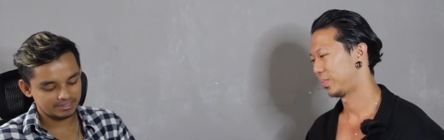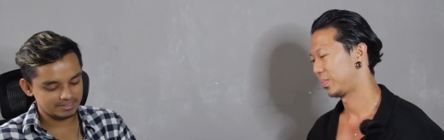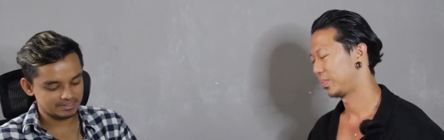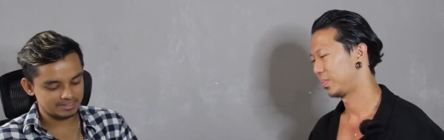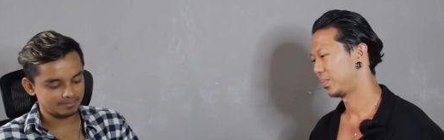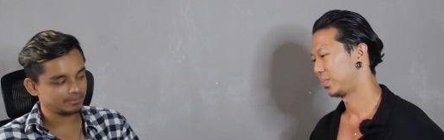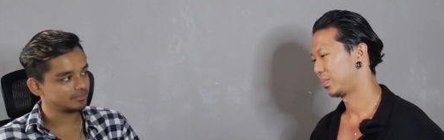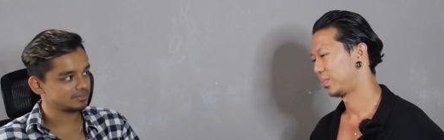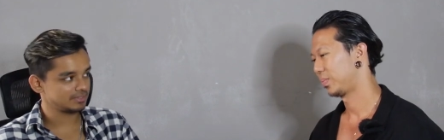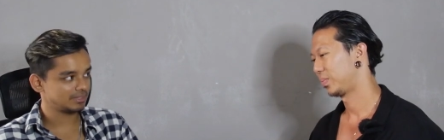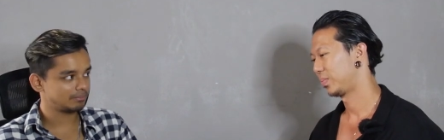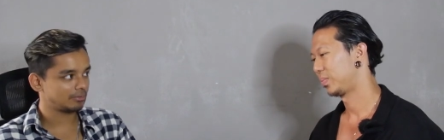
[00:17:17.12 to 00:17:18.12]
Speaker 1: That's a typical
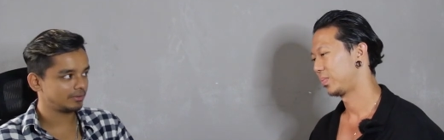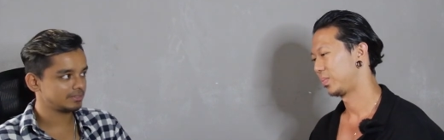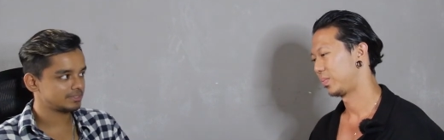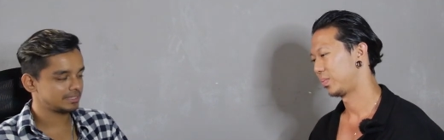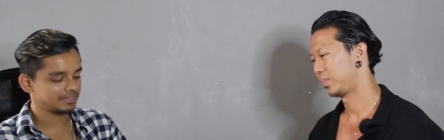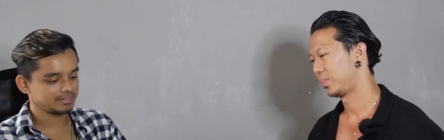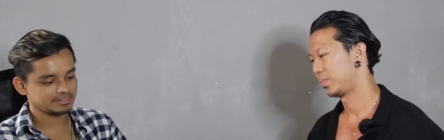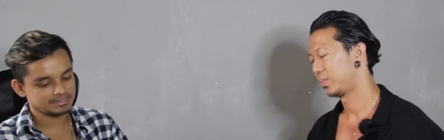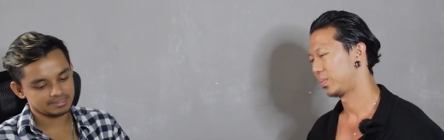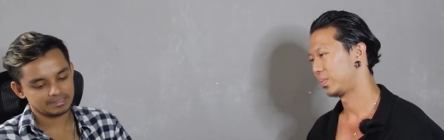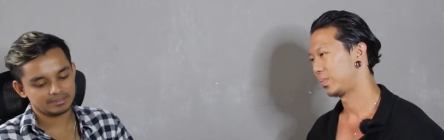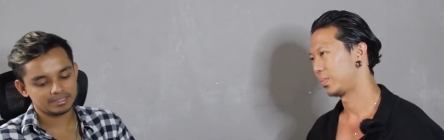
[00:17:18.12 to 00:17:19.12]
Singaporean's
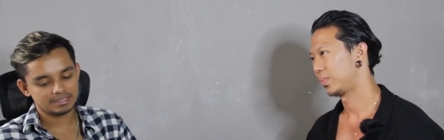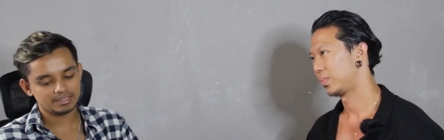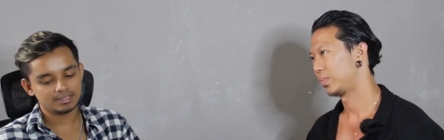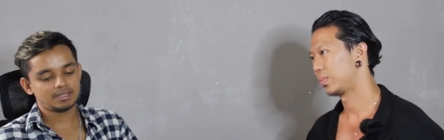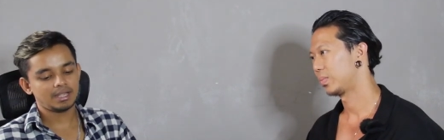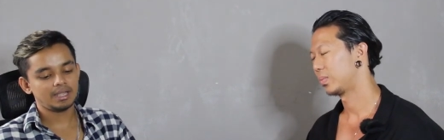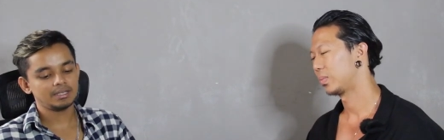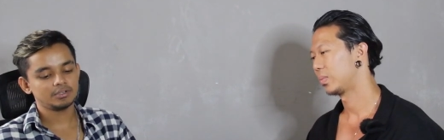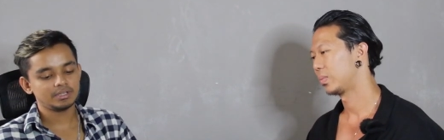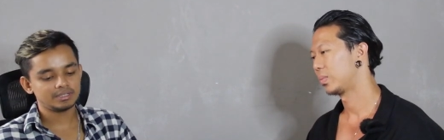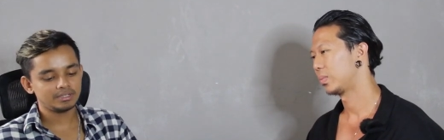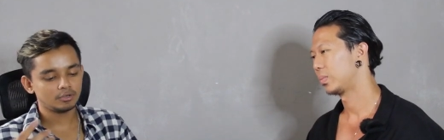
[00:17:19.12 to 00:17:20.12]
ethnicity, right? And you're
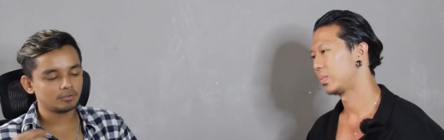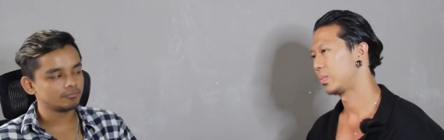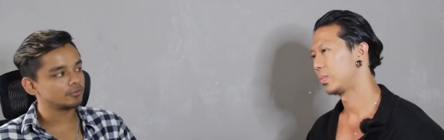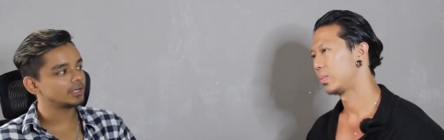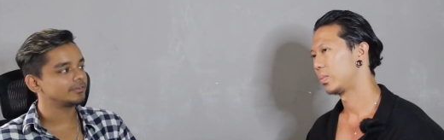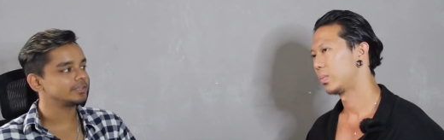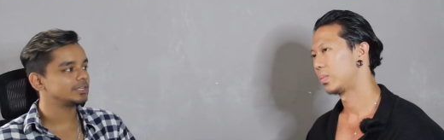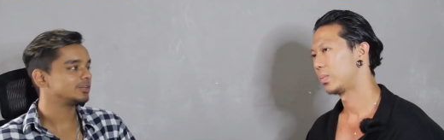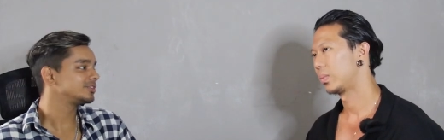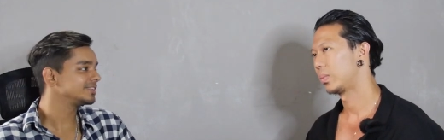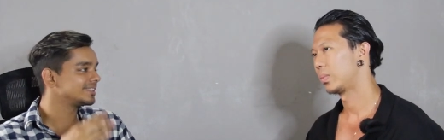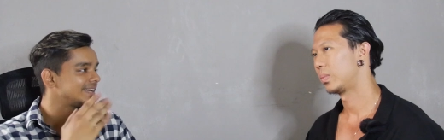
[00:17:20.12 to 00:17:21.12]
eating home food every day. Do you
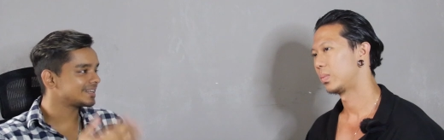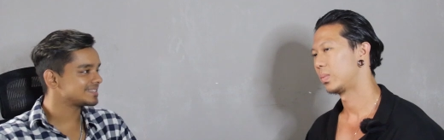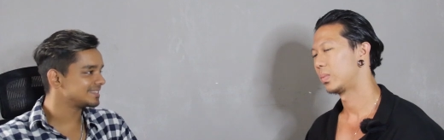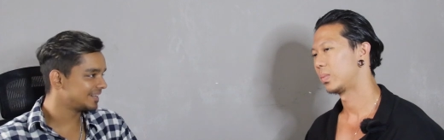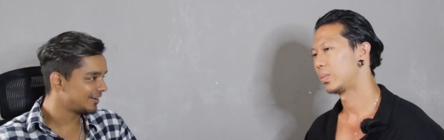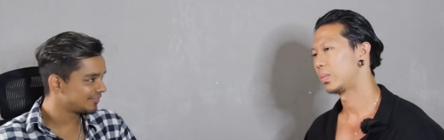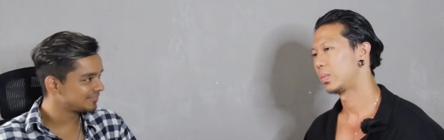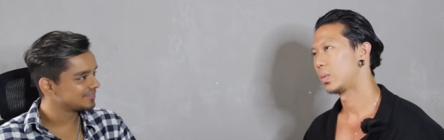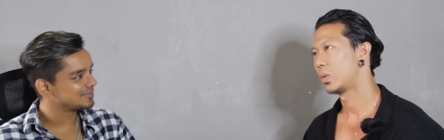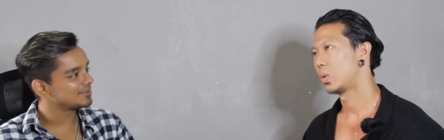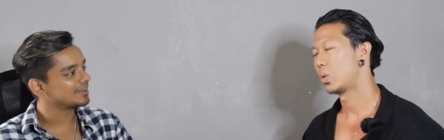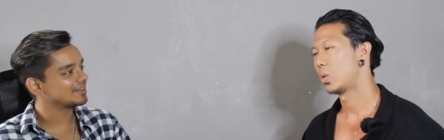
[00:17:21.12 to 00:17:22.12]
think that is enough
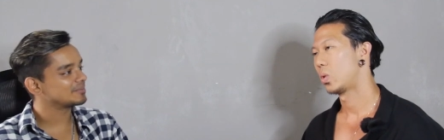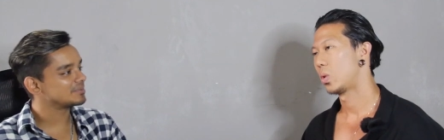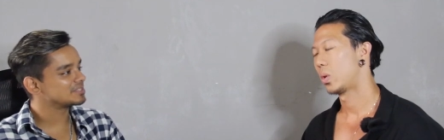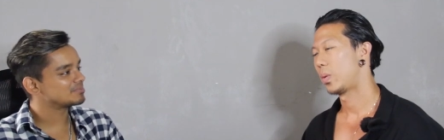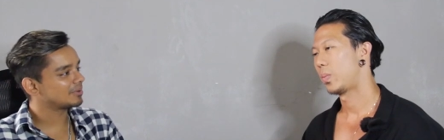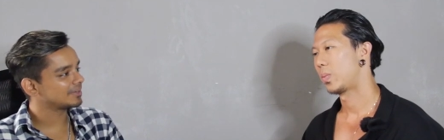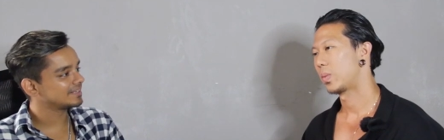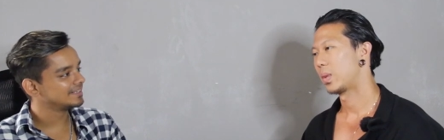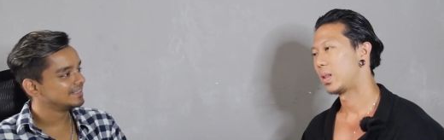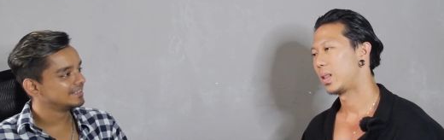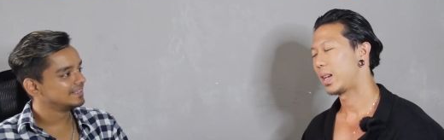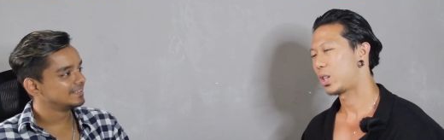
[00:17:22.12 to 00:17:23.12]
to get a beach bod?
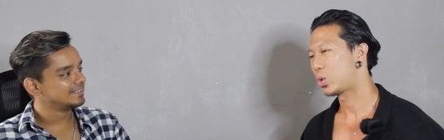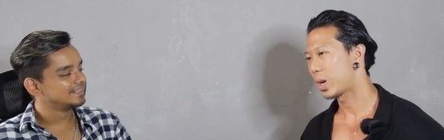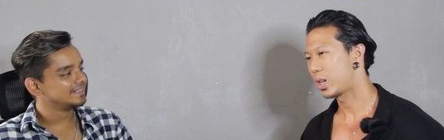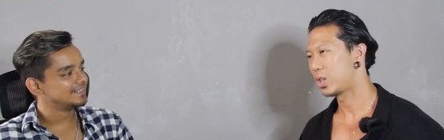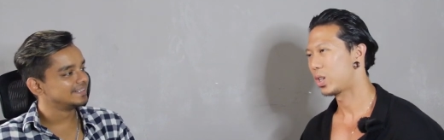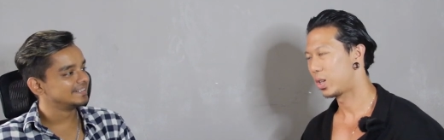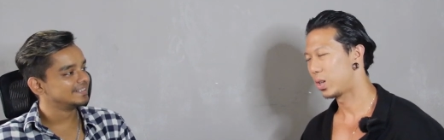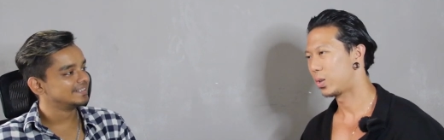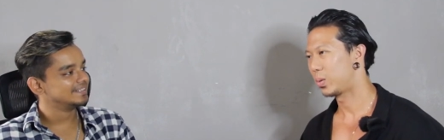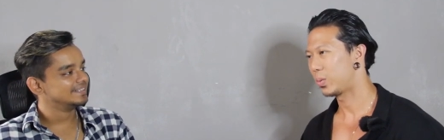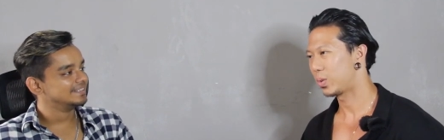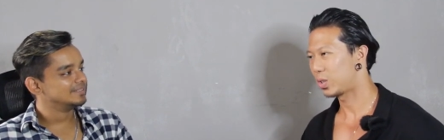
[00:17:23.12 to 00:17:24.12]
Speaker 2: Like
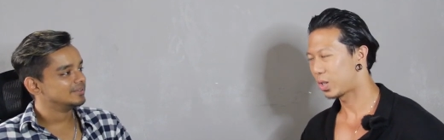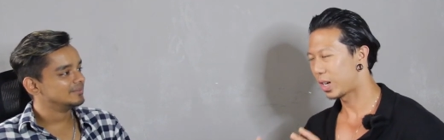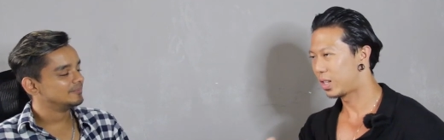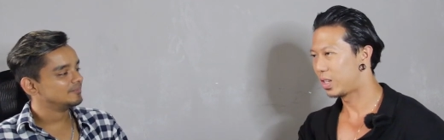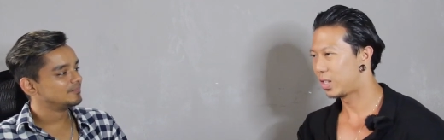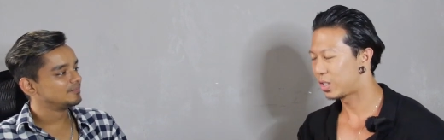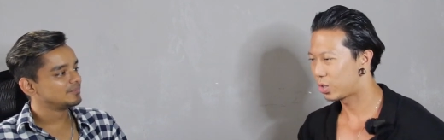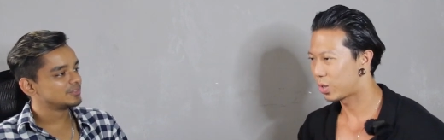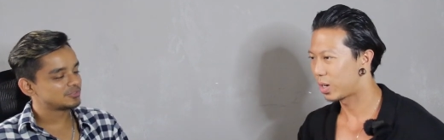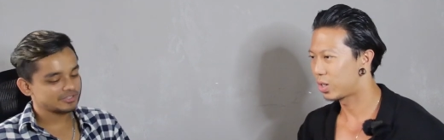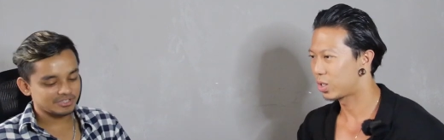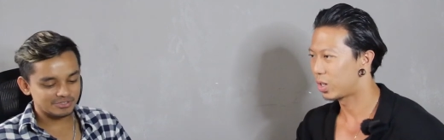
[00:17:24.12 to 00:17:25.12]
traditional Chinese,
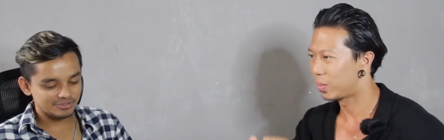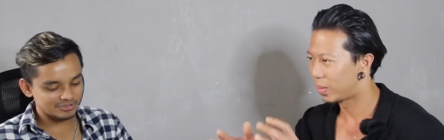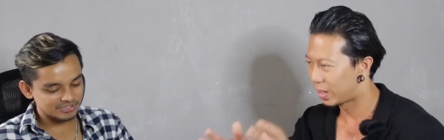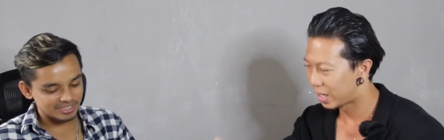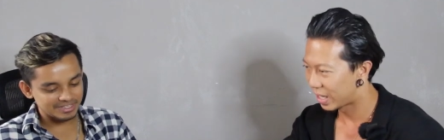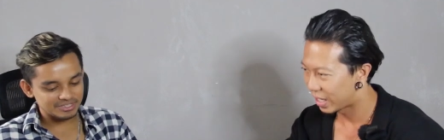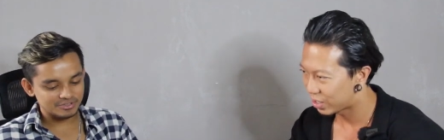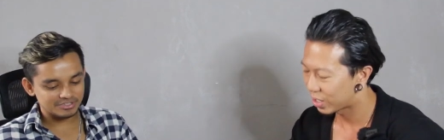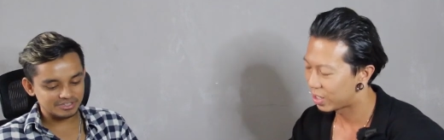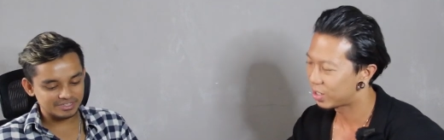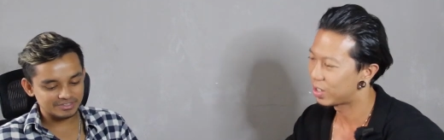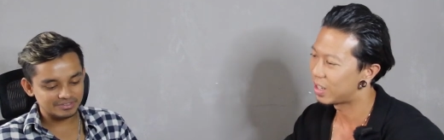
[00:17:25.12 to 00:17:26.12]
Speaker 1: traditional Malay, Chinese,
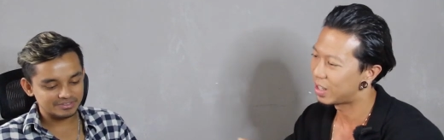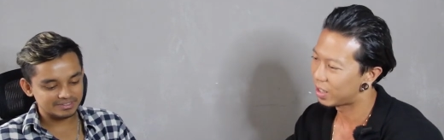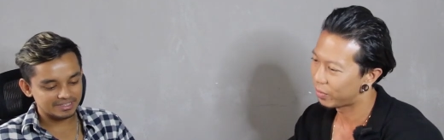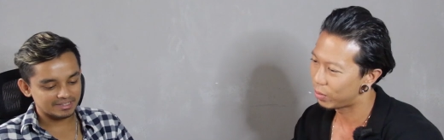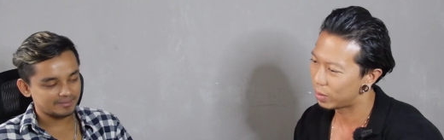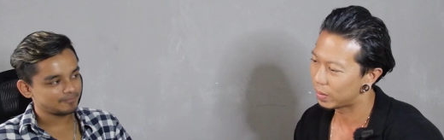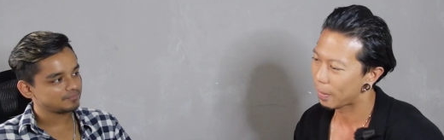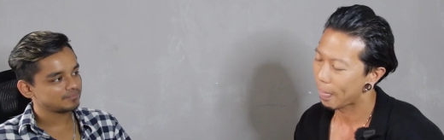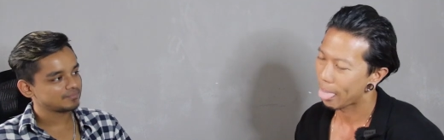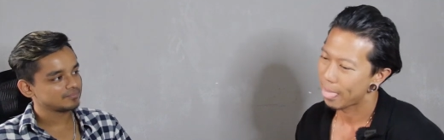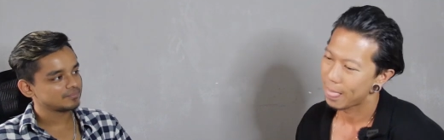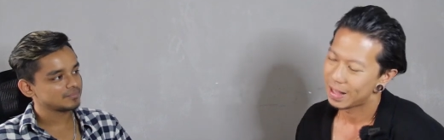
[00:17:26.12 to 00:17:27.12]
traditional Indian food?
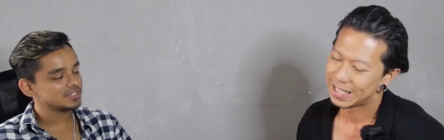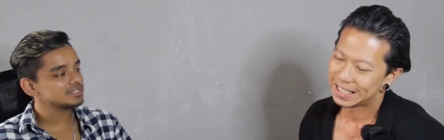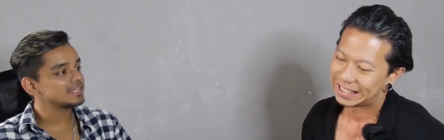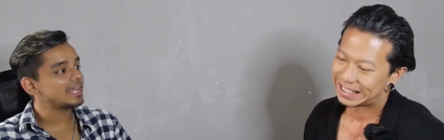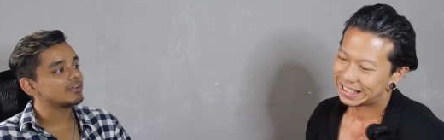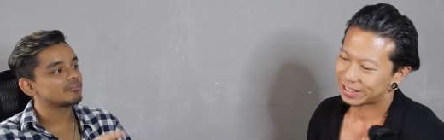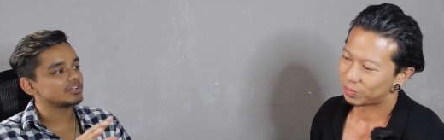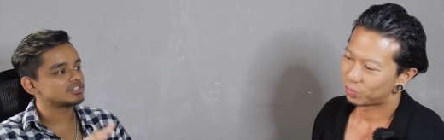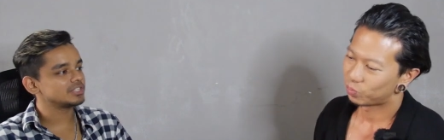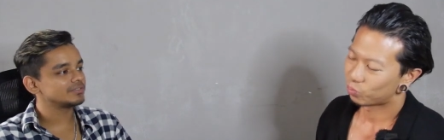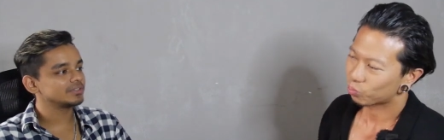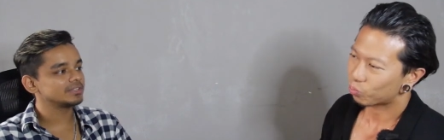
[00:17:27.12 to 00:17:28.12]
Just the average,
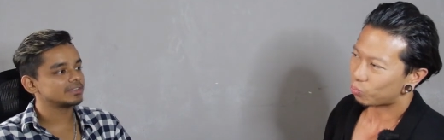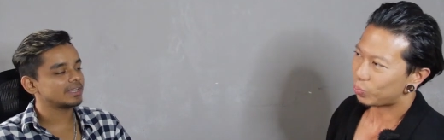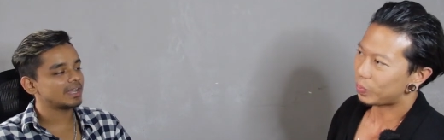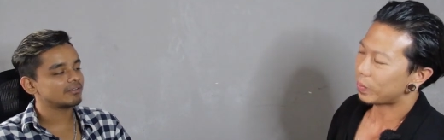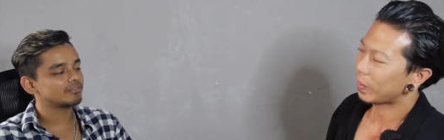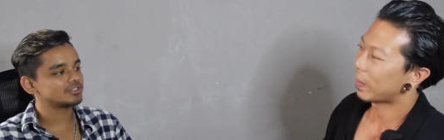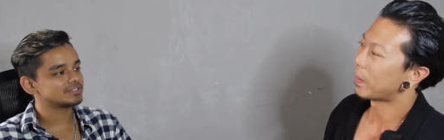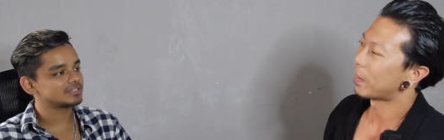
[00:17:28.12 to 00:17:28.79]
even the average